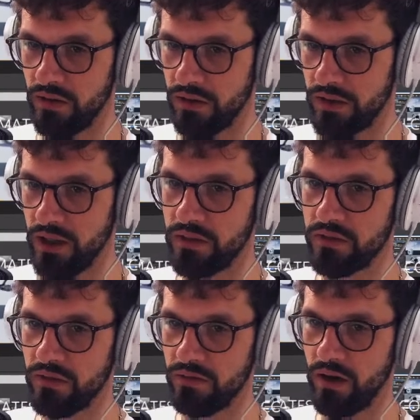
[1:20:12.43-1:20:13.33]
geared
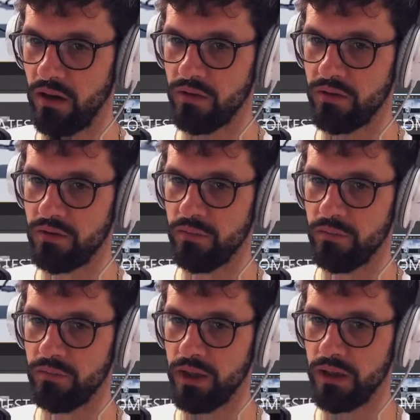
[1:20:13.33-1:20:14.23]
around
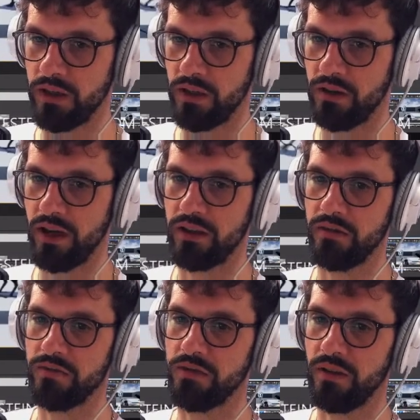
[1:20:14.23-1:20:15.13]
being
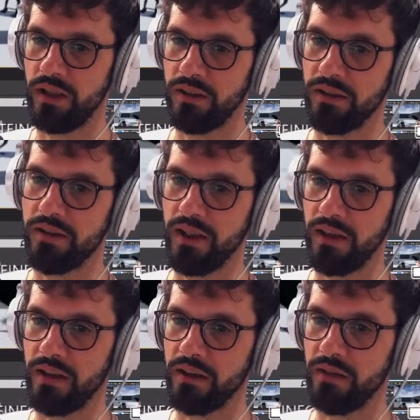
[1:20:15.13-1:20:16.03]
interactive. So that's the thing.
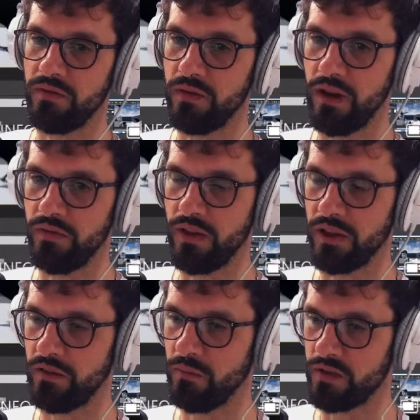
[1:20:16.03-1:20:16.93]
Like if you have
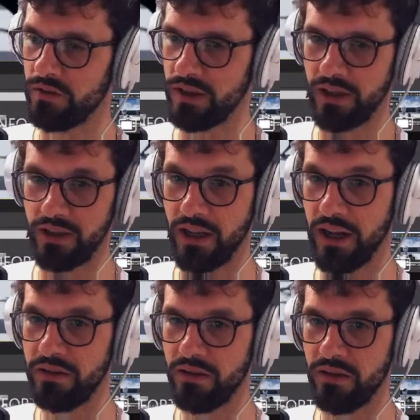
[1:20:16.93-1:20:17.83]
like what you said, like an
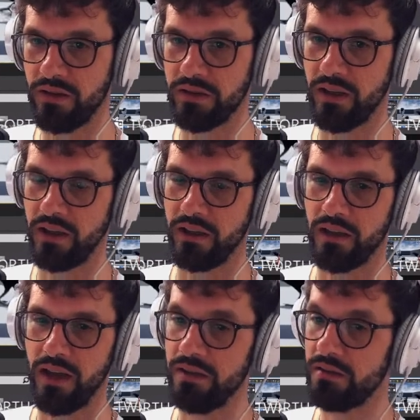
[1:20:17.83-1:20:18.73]
actor is like an
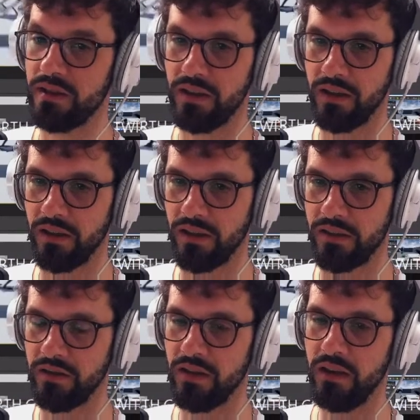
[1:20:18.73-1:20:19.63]
entity in
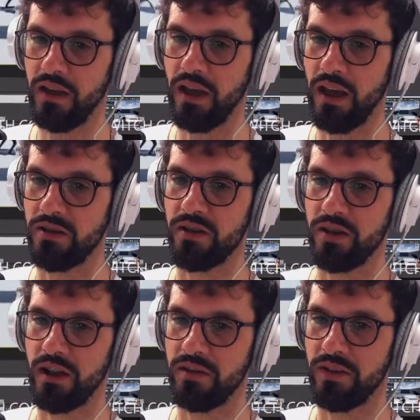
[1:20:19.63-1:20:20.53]
that engine,
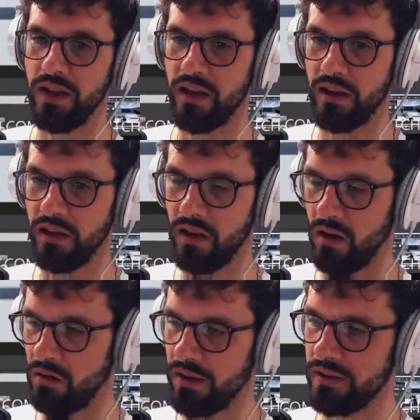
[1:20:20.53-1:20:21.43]
and they are
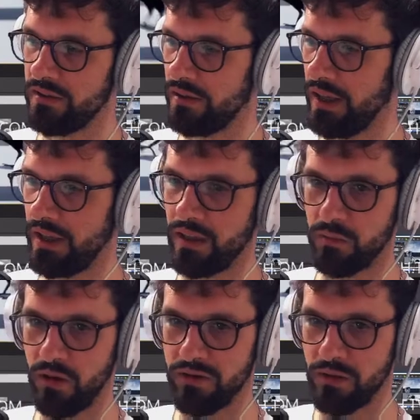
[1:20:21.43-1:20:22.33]
always thinking
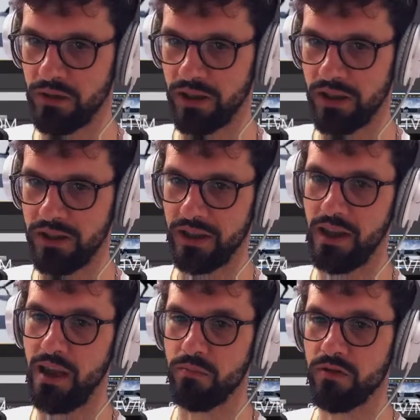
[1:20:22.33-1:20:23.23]
about something in a
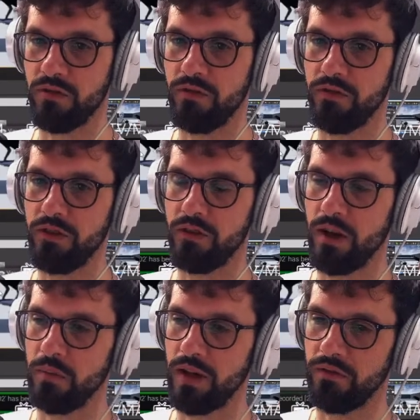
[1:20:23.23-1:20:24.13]
game. So if you
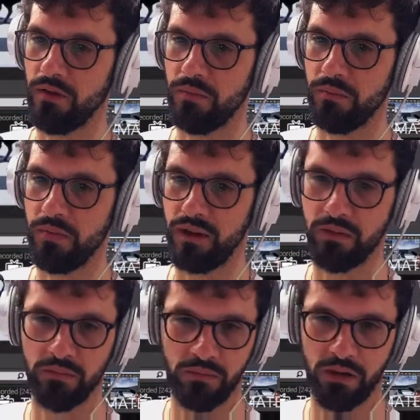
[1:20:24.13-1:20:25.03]
come like from, I think
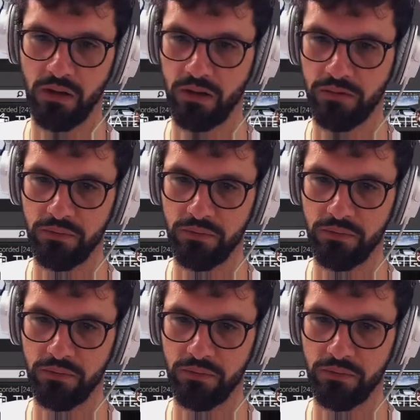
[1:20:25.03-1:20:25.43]
a lot of